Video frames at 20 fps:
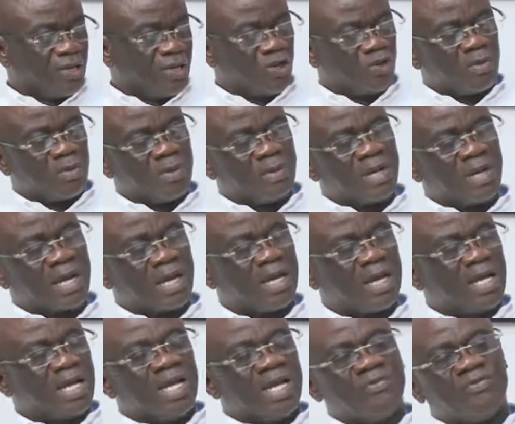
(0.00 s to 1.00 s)
Look, my brother,
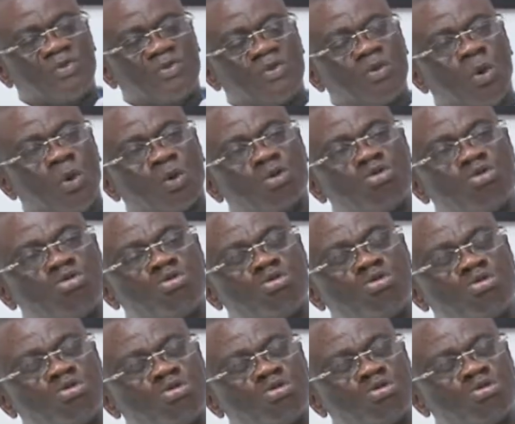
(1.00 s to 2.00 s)
if you go
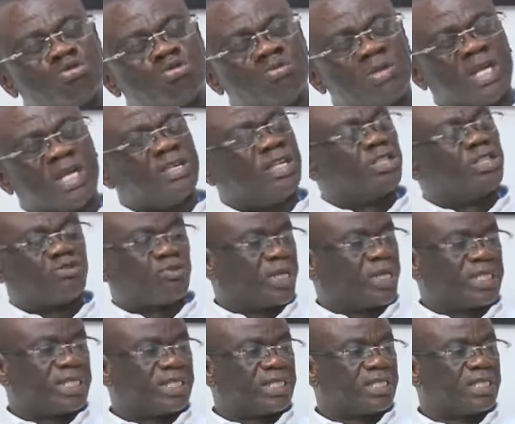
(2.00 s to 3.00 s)
to the
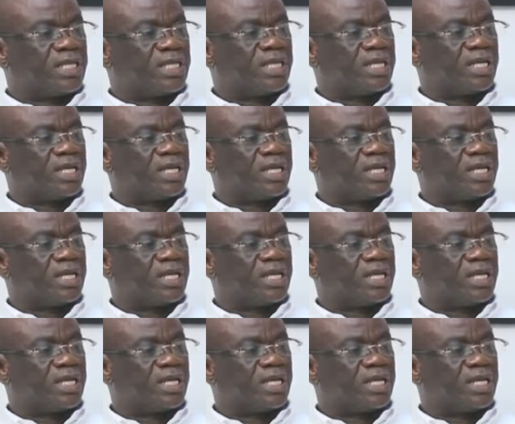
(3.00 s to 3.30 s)
district,